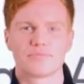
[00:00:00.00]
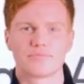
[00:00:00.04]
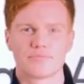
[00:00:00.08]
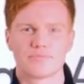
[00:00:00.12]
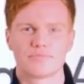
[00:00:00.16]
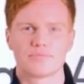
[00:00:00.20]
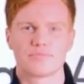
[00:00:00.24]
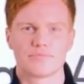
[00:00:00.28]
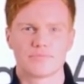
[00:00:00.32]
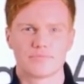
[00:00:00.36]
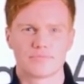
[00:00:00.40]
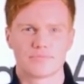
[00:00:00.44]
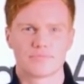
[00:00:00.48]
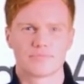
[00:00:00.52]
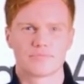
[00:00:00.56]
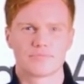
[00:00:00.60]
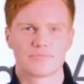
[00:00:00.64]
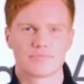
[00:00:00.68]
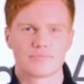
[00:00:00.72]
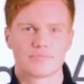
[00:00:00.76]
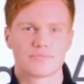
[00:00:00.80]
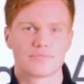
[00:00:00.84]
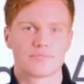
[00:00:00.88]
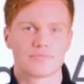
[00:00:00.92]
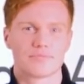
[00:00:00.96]

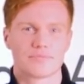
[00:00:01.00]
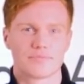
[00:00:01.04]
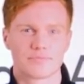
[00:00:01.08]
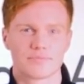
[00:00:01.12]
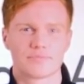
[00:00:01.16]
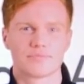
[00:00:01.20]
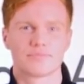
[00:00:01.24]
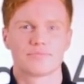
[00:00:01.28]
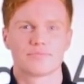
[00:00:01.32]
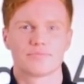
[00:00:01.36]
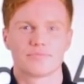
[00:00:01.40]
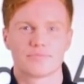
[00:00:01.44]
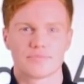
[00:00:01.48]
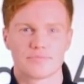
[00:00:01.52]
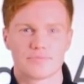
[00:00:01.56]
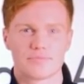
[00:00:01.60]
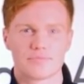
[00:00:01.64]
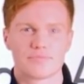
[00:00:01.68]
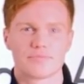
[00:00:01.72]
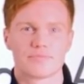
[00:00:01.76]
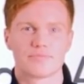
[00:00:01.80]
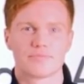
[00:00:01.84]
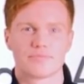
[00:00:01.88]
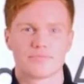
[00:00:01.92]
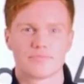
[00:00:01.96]

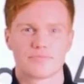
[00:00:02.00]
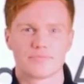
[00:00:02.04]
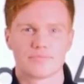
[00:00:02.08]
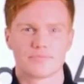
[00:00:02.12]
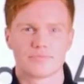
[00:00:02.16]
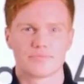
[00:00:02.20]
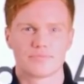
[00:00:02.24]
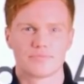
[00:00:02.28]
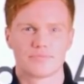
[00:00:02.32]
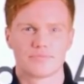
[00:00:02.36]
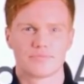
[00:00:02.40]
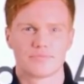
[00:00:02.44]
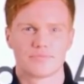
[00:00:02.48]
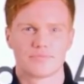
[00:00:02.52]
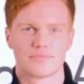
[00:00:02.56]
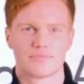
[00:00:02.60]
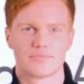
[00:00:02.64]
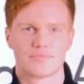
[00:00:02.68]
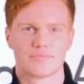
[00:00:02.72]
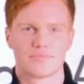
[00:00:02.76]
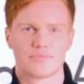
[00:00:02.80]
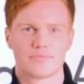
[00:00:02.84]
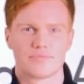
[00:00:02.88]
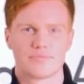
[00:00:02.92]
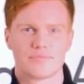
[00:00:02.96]

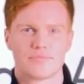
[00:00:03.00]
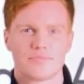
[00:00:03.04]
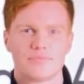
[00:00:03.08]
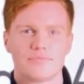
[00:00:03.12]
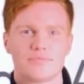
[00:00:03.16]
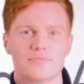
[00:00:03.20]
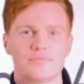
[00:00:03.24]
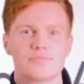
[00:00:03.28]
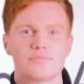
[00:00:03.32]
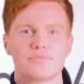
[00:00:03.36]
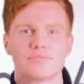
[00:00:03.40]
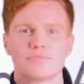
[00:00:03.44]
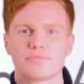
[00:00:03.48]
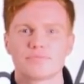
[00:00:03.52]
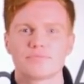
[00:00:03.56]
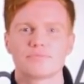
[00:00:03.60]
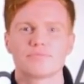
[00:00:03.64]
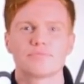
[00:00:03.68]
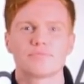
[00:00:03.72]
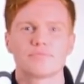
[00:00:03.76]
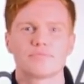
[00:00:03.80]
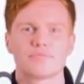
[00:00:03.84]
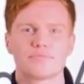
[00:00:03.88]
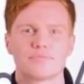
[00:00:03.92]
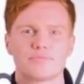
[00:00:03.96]

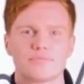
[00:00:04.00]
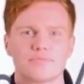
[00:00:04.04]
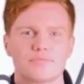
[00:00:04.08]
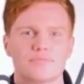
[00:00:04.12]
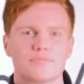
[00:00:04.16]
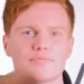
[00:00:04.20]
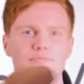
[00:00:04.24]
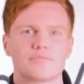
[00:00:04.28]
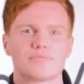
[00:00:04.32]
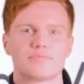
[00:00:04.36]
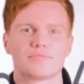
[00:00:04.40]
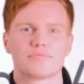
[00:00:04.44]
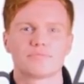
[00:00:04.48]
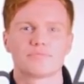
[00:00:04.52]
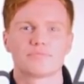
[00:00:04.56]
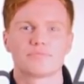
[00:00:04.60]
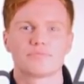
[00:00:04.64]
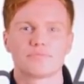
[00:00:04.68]
No words are spoken by the person on screen.